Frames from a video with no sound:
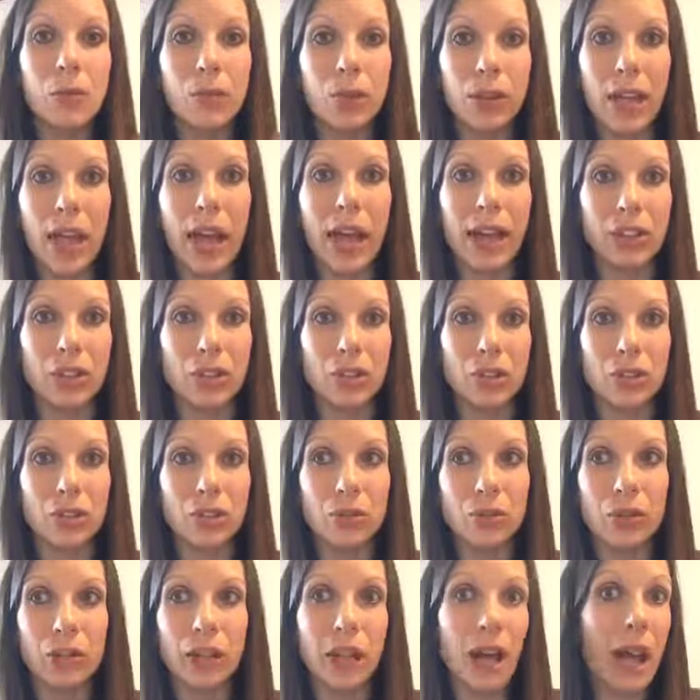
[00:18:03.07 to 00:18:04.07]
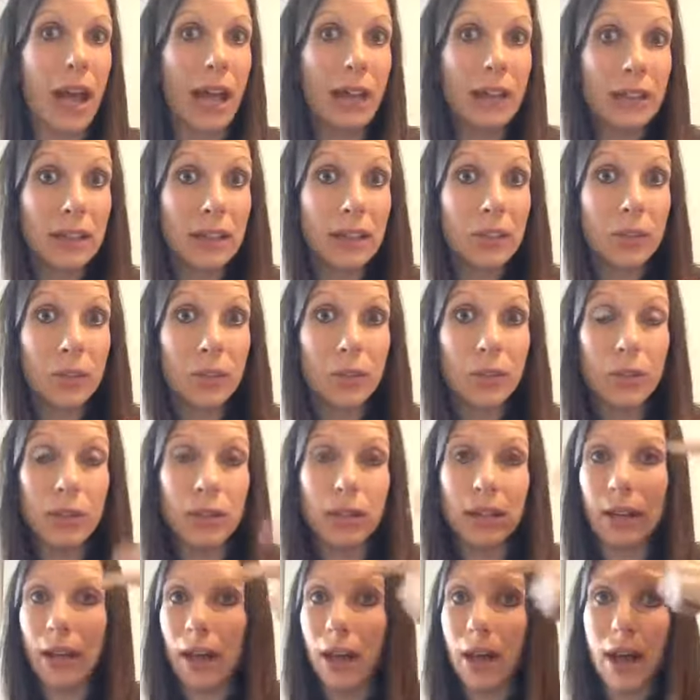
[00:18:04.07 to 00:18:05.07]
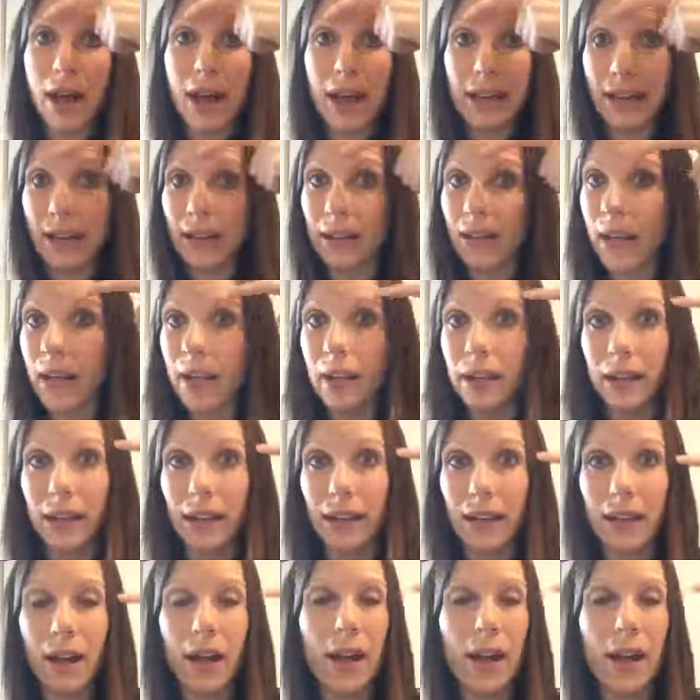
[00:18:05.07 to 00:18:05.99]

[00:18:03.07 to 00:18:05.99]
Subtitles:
reaction to it. I eat gluten, I get a headache.